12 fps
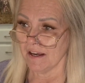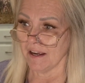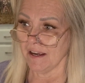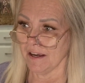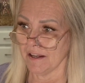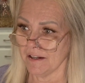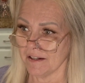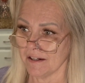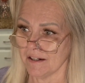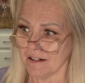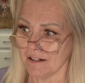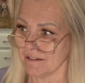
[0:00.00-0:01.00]
And
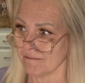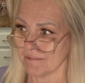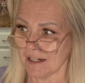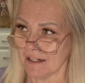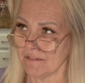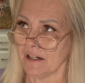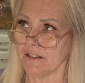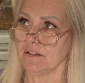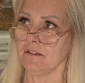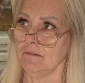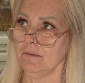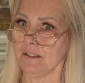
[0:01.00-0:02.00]
I've got
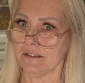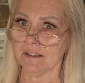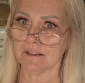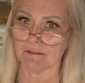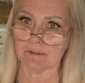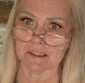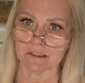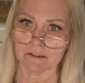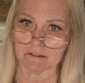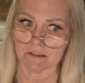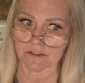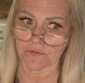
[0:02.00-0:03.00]
so many things I want to
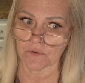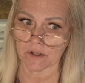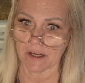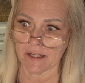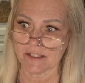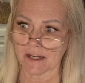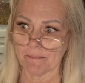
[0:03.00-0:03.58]
do in those 4 days.